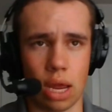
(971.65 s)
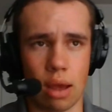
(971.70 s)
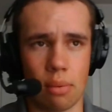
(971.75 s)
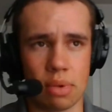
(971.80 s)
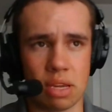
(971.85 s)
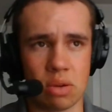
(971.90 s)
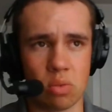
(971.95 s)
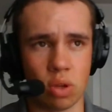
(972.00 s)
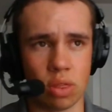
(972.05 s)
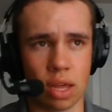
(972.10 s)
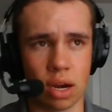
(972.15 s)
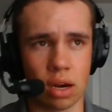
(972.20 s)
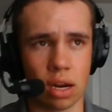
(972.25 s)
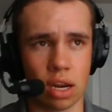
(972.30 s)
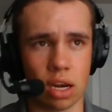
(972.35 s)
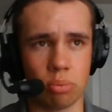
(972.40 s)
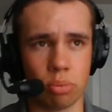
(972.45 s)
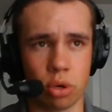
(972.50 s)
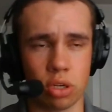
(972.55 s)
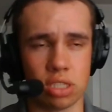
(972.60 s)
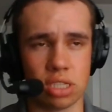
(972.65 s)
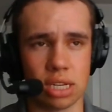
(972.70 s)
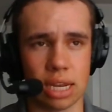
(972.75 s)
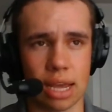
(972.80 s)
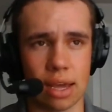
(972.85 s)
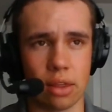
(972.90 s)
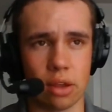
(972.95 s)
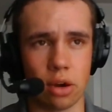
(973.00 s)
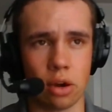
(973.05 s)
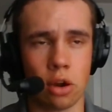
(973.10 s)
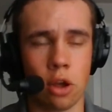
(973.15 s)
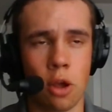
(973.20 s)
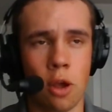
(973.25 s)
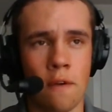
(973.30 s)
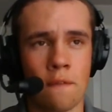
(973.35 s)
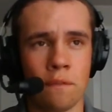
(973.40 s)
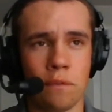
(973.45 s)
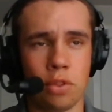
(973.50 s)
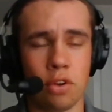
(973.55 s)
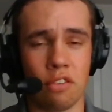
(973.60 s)
I mean, when they're going to put together,
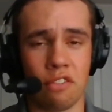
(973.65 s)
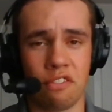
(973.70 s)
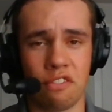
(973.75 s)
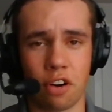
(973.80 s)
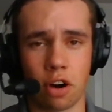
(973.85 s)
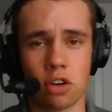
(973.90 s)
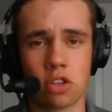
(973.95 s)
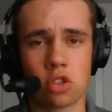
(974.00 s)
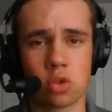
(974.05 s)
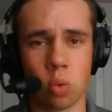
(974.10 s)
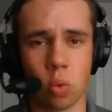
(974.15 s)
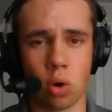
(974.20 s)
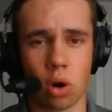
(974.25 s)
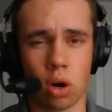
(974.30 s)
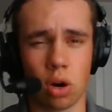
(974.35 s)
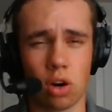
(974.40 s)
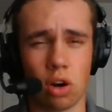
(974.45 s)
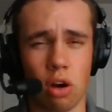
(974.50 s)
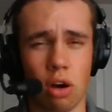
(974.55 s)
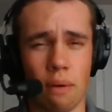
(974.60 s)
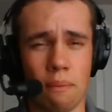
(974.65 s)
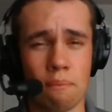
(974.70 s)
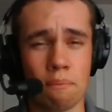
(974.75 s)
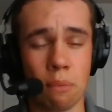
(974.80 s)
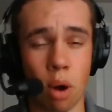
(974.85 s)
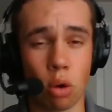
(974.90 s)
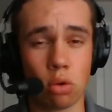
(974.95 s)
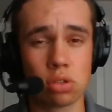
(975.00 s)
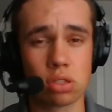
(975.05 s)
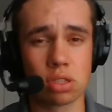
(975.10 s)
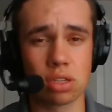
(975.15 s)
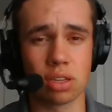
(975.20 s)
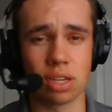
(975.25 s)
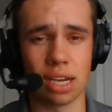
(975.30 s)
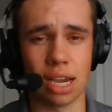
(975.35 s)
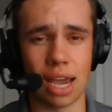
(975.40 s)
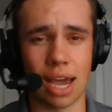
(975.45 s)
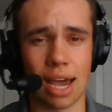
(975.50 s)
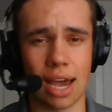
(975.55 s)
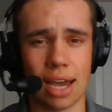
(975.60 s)
the first word on most of
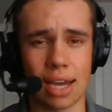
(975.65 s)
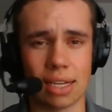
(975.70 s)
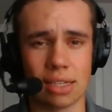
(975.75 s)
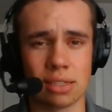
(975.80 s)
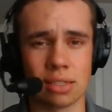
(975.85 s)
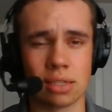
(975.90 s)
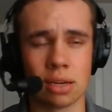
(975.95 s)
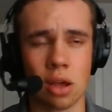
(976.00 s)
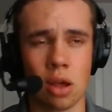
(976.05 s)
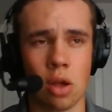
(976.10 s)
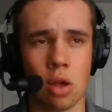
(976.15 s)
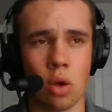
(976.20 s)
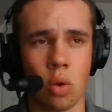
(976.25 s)
the guys